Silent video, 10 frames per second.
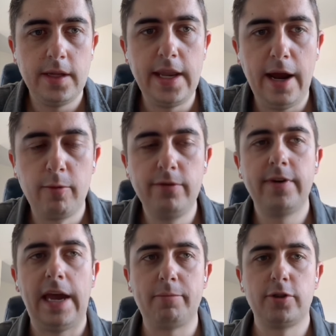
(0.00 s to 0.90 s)
now
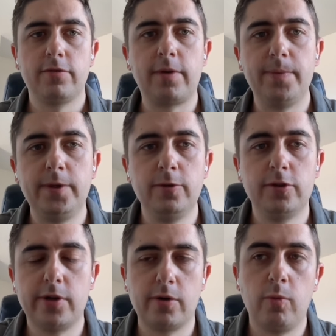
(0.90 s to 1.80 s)
we've captured from the
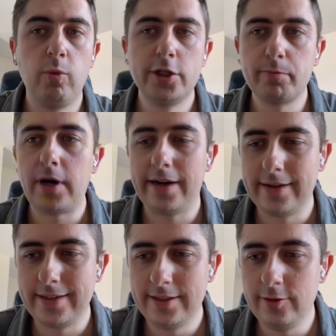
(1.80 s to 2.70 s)
user which
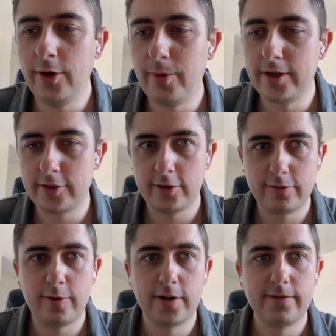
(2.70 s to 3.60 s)
product do they want to
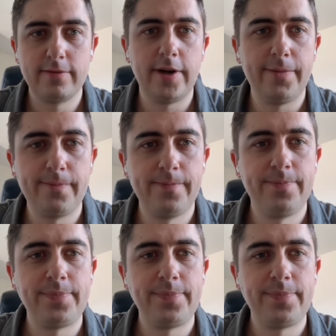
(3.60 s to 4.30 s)
search for, right?